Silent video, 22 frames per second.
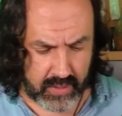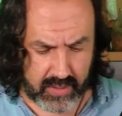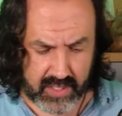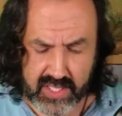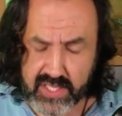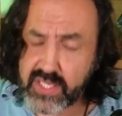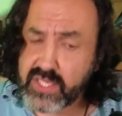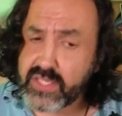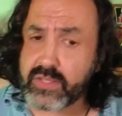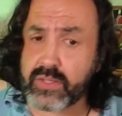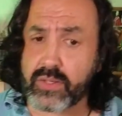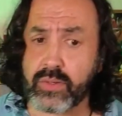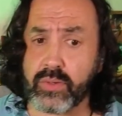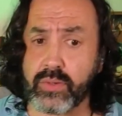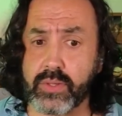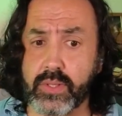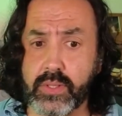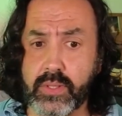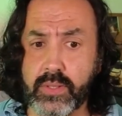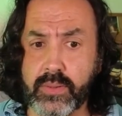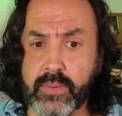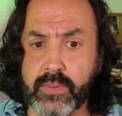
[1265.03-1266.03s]
this is
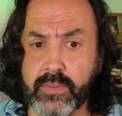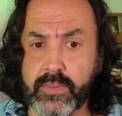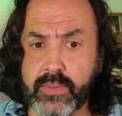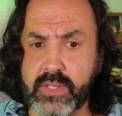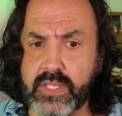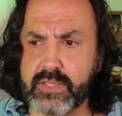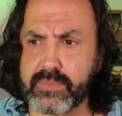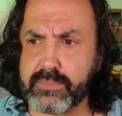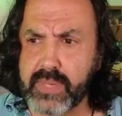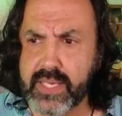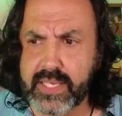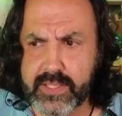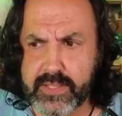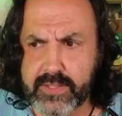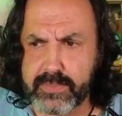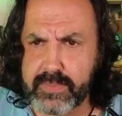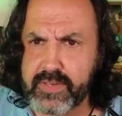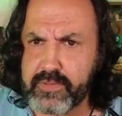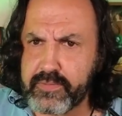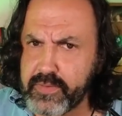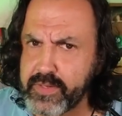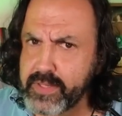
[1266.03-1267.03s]
good. This makes
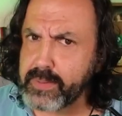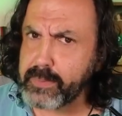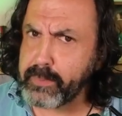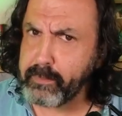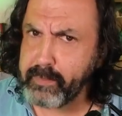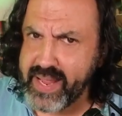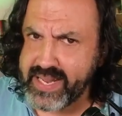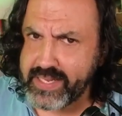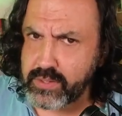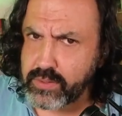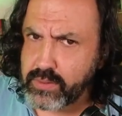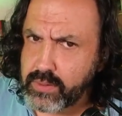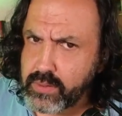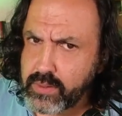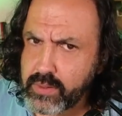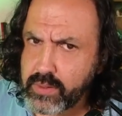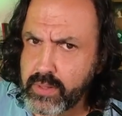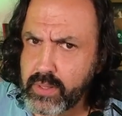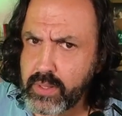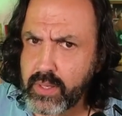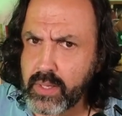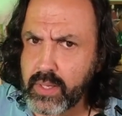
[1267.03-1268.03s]
me feel better.
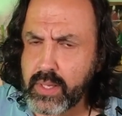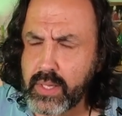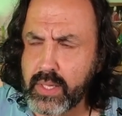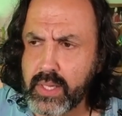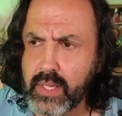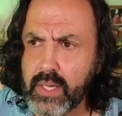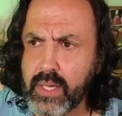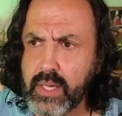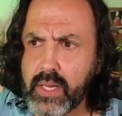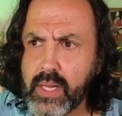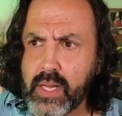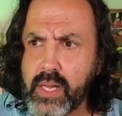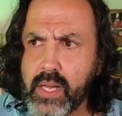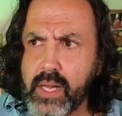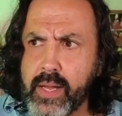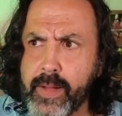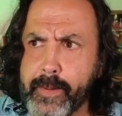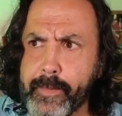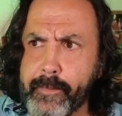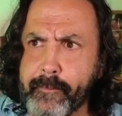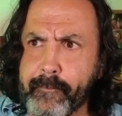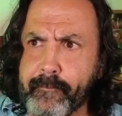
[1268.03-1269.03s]

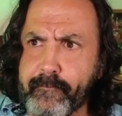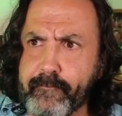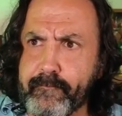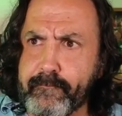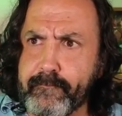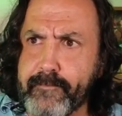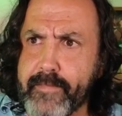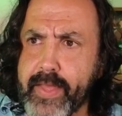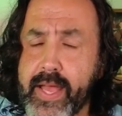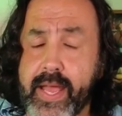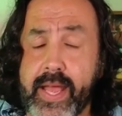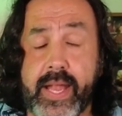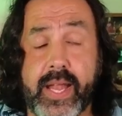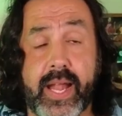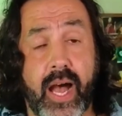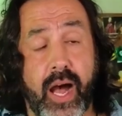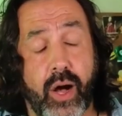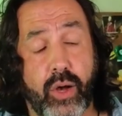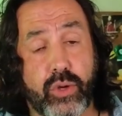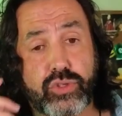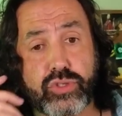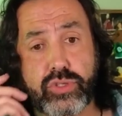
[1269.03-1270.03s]
And
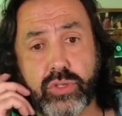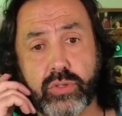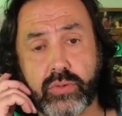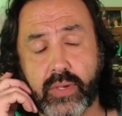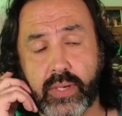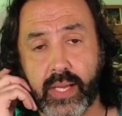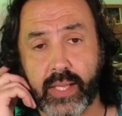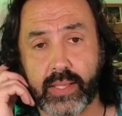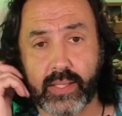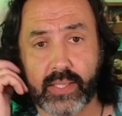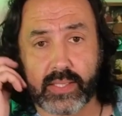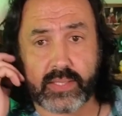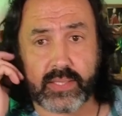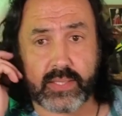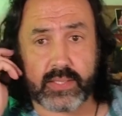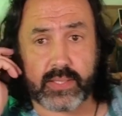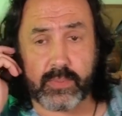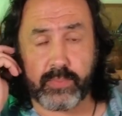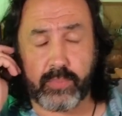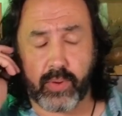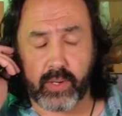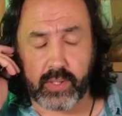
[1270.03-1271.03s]
also, and this
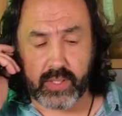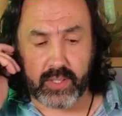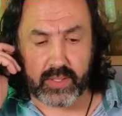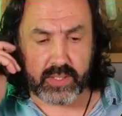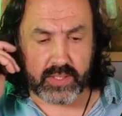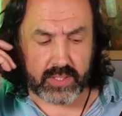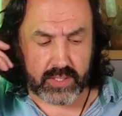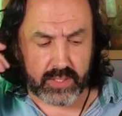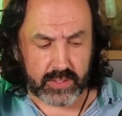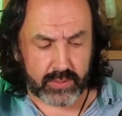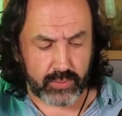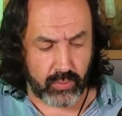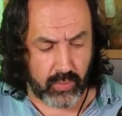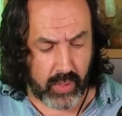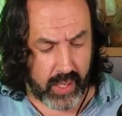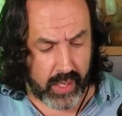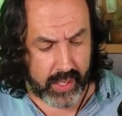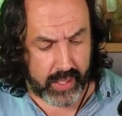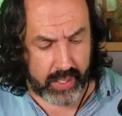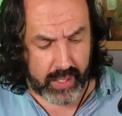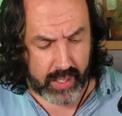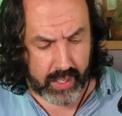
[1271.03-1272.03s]
is important, this is
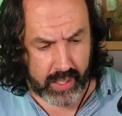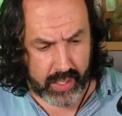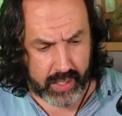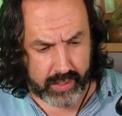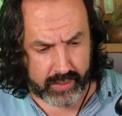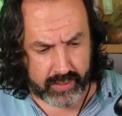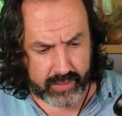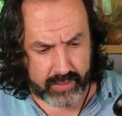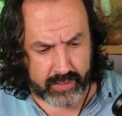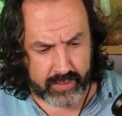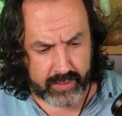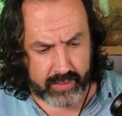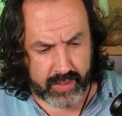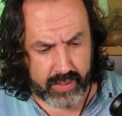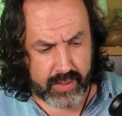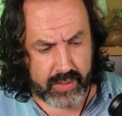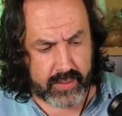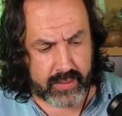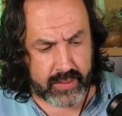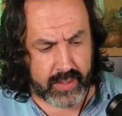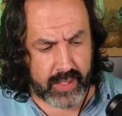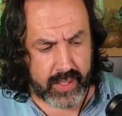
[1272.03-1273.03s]
why I
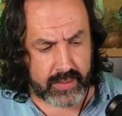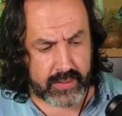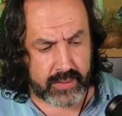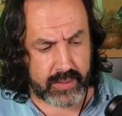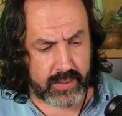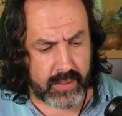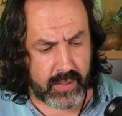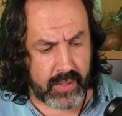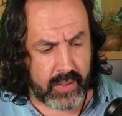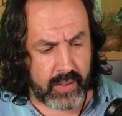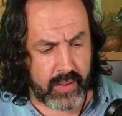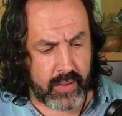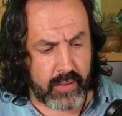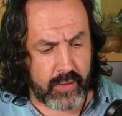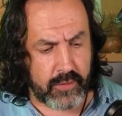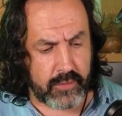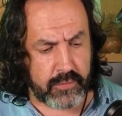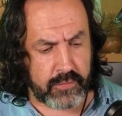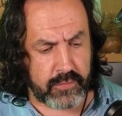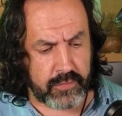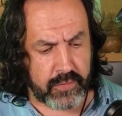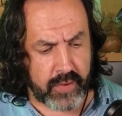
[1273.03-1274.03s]
think that
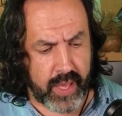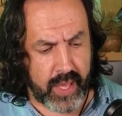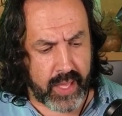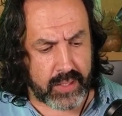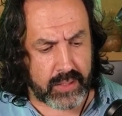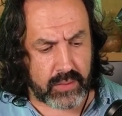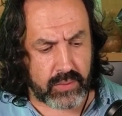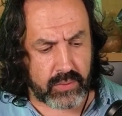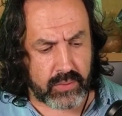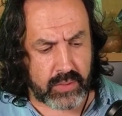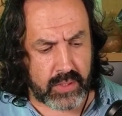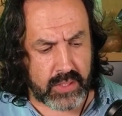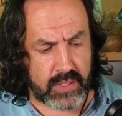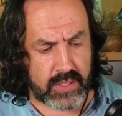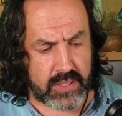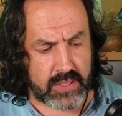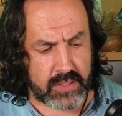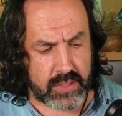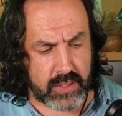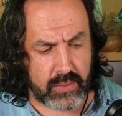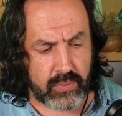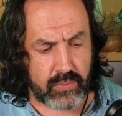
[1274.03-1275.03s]
value, it's
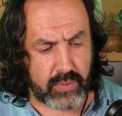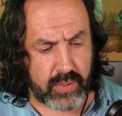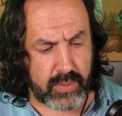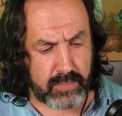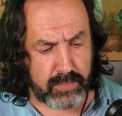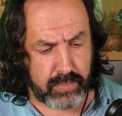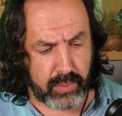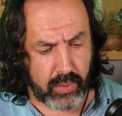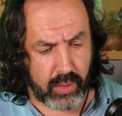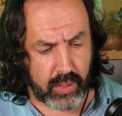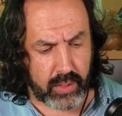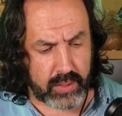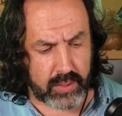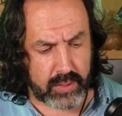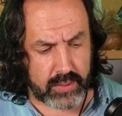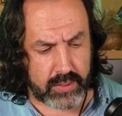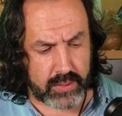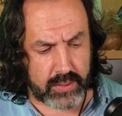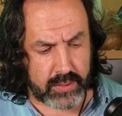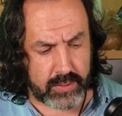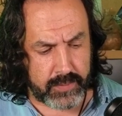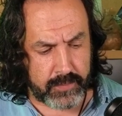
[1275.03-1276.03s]
so
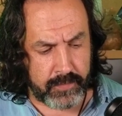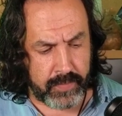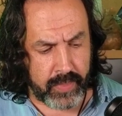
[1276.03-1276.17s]
important.